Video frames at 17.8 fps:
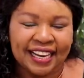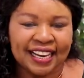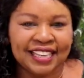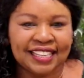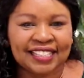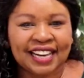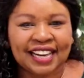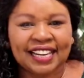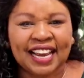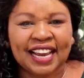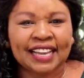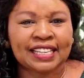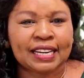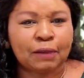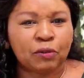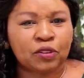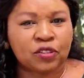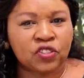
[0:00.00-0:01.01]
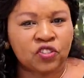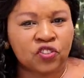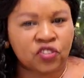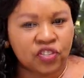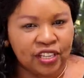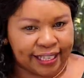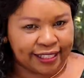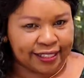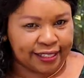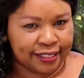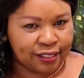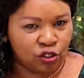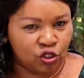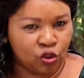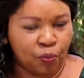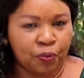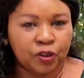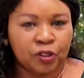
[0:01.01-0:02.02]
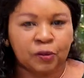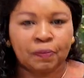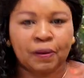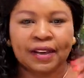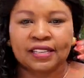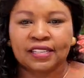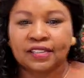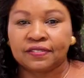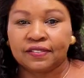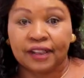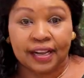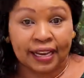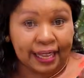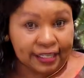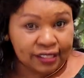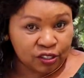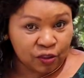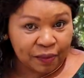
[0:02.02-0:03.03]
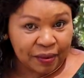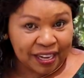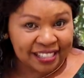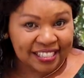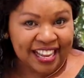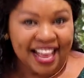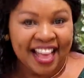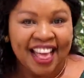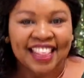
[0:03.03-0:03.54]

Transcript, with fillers: is that it demonstrates to prospective customers